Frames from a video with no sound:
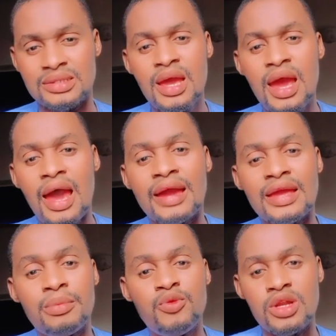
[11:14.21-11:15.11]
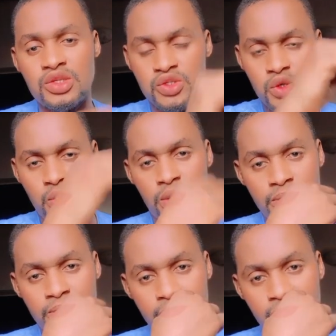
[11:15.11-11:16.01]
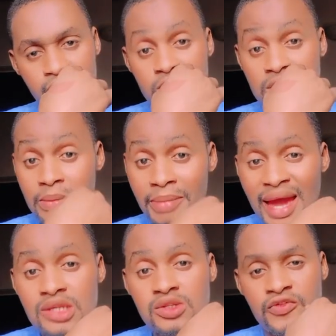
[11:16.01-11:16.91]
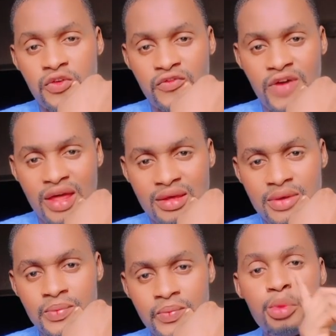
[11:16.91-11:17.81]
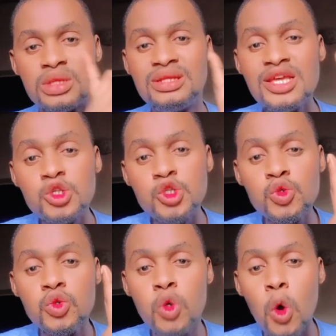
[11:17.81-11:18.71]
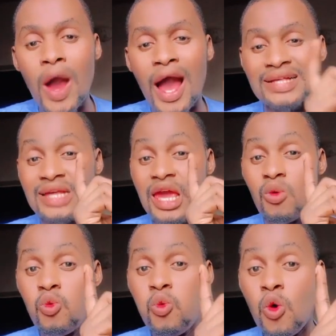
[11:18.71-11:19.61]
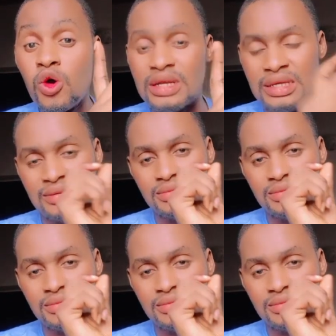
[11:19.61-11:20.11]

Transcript: I am really sorry for the demise of your father. This should go as a warning.